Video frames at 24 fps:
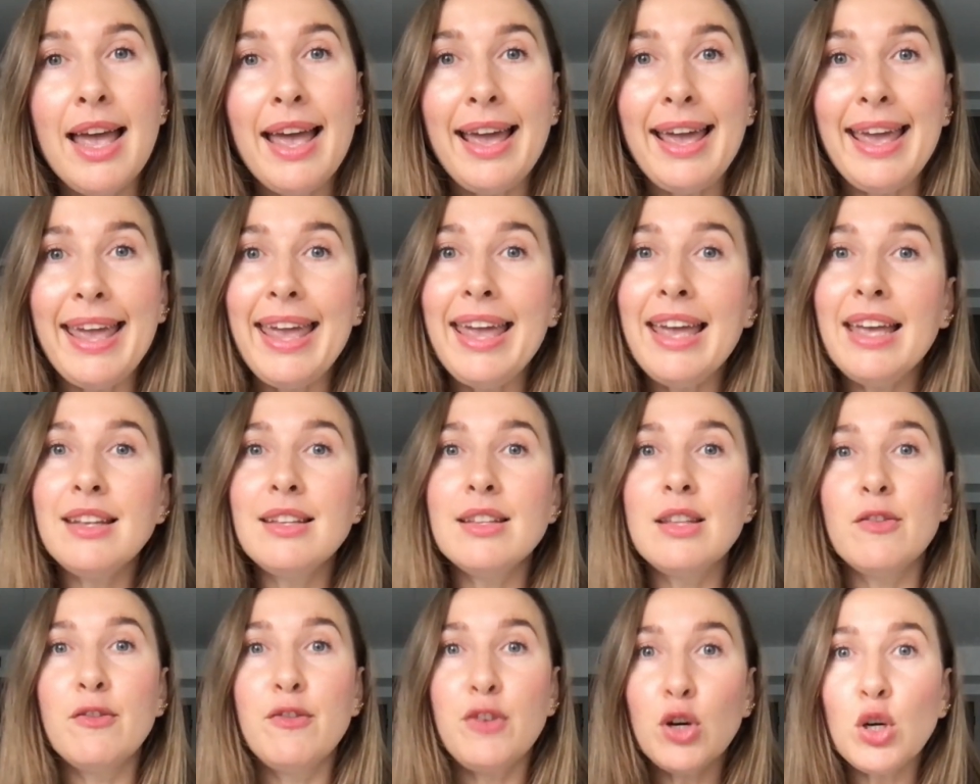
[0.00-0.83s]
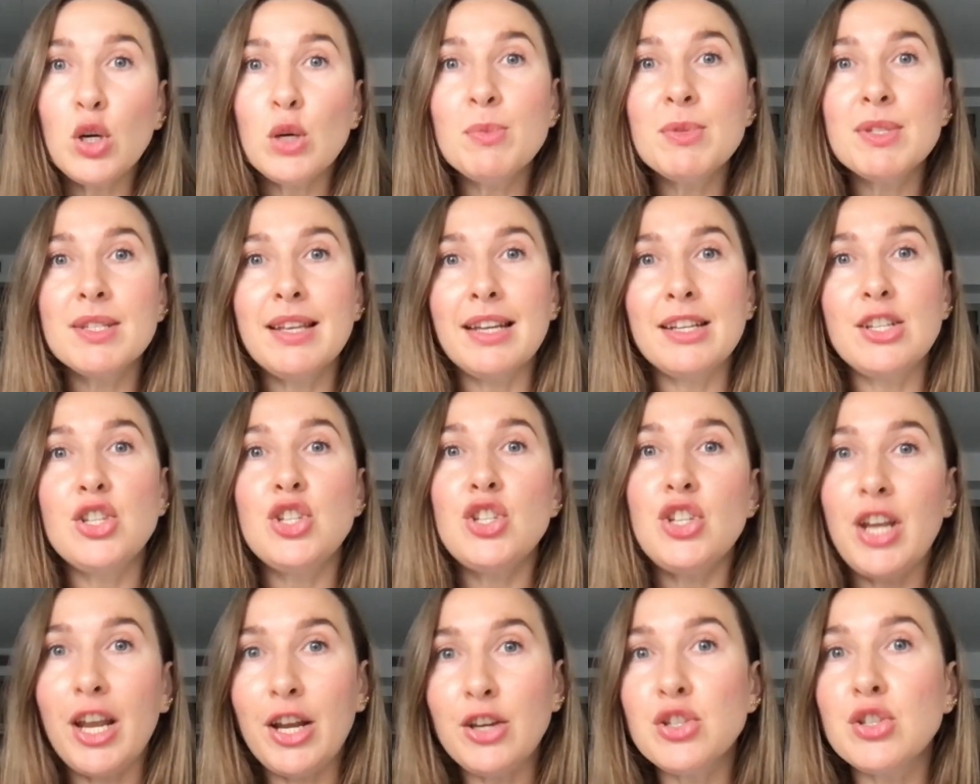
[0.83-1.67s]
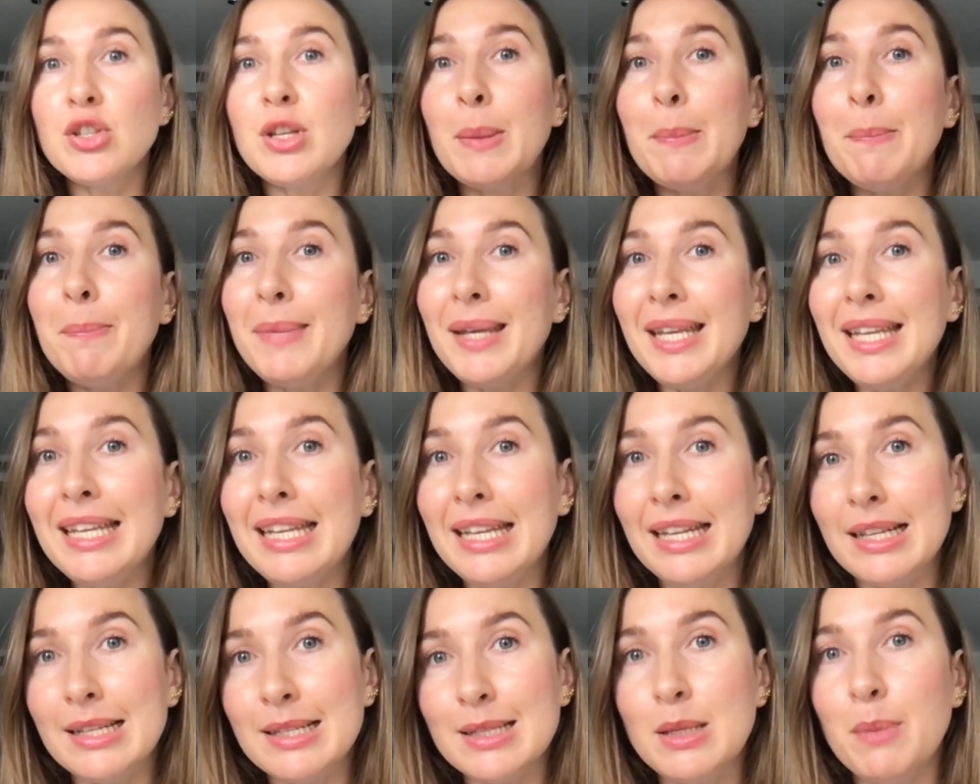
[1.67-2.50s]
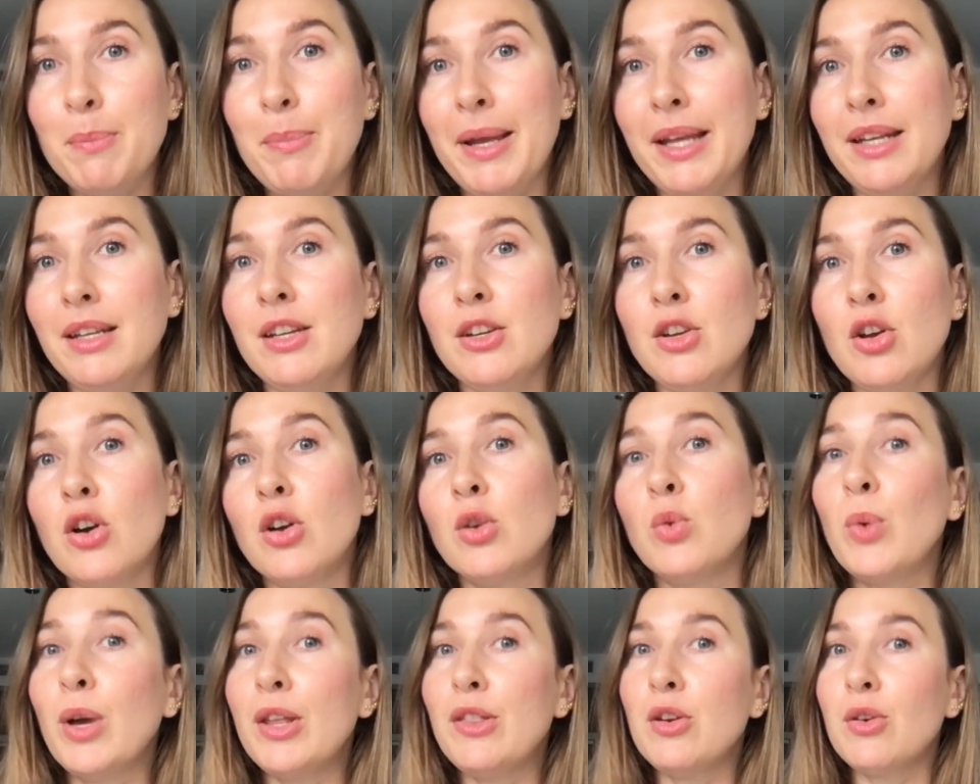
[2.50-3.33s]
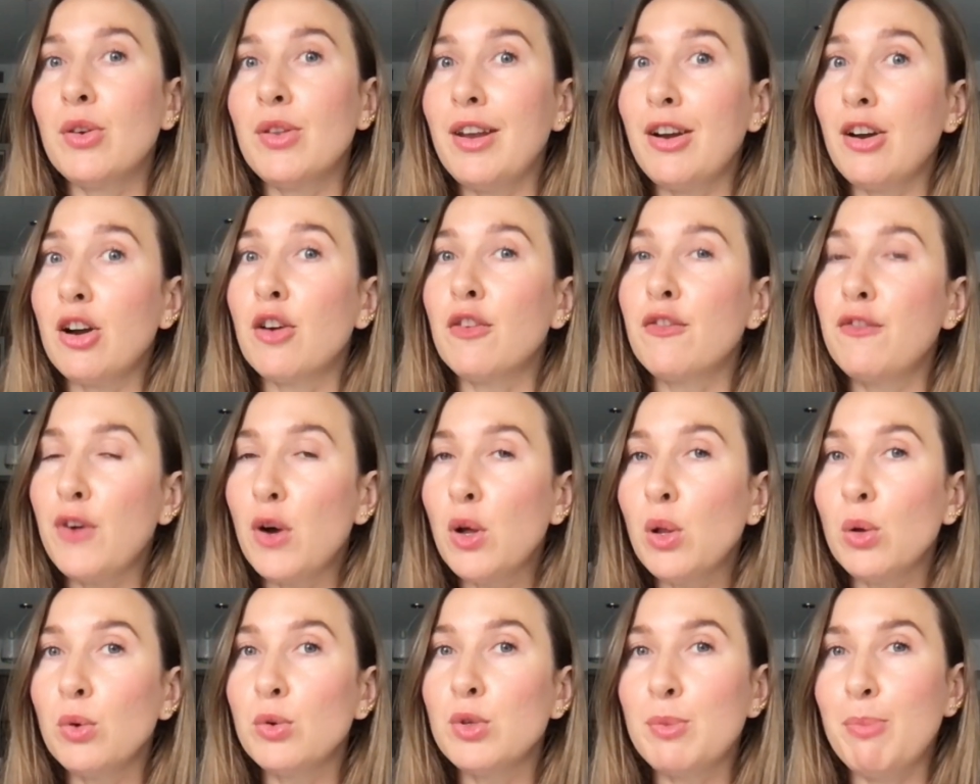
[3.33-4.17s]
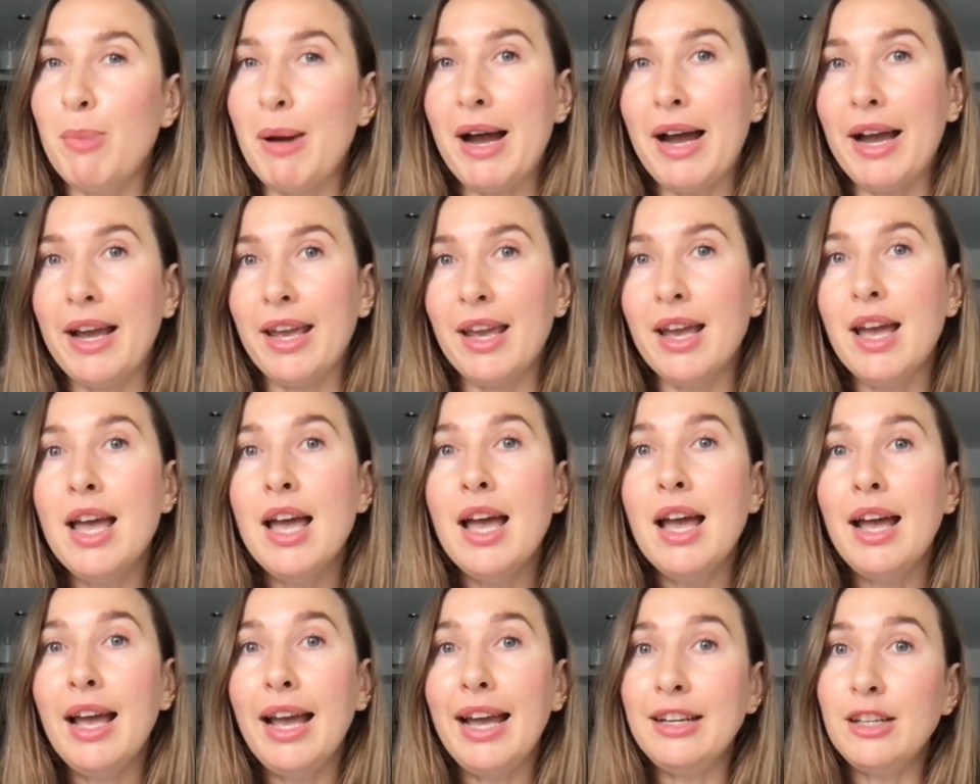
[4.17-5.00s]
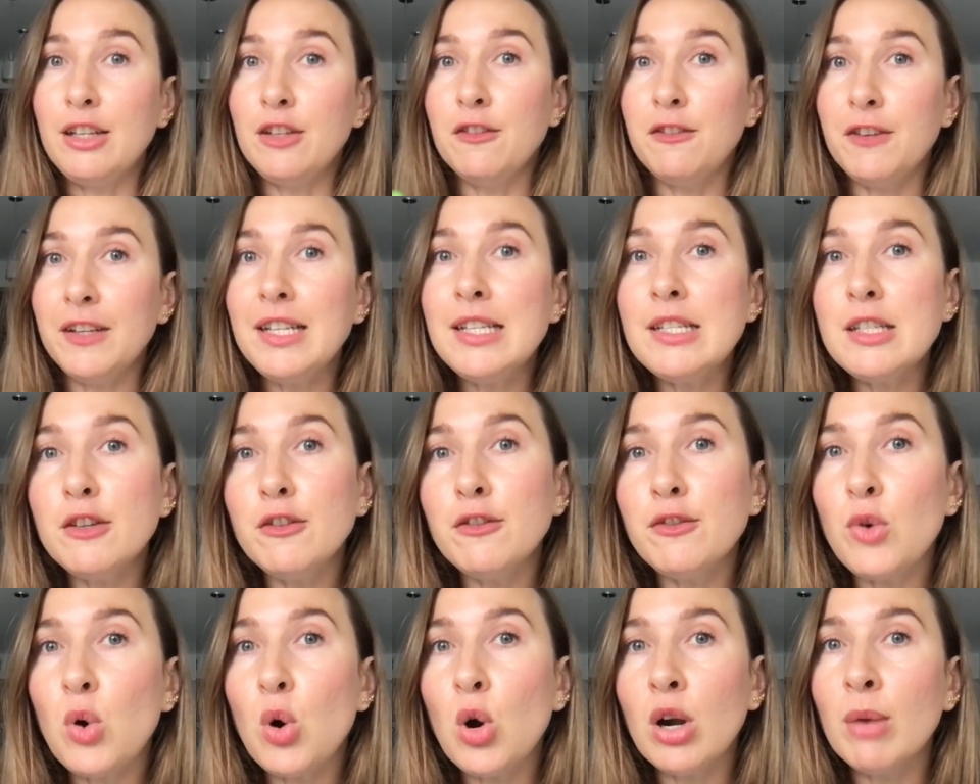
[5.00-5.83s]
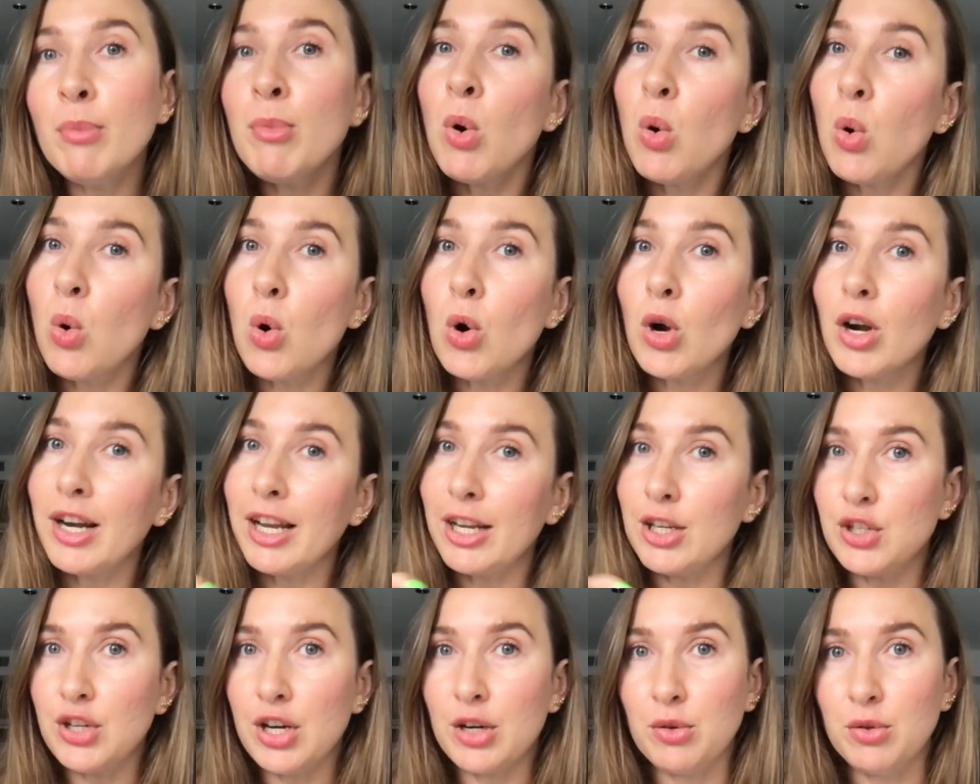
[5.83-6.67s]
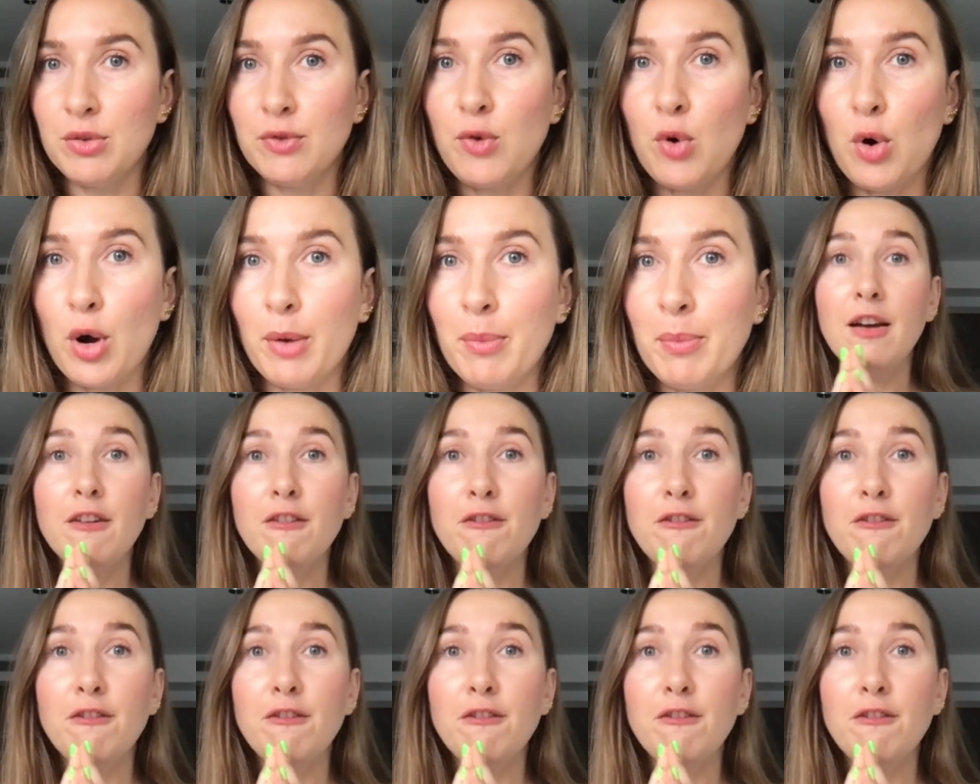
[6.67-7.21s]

And the verbs that change their meanings depending on whether they are followed by an infinitive form or a gerund form.